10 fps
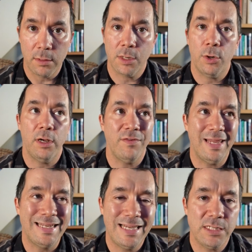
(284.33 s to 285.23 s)
a kind of
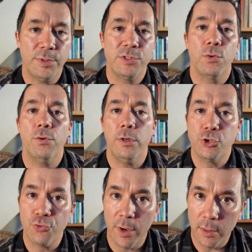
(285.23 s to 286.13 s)
anticipatory
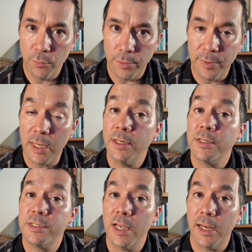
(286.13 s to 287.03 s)
dread, would begin to
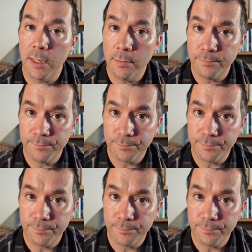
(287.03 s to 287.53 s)
set in.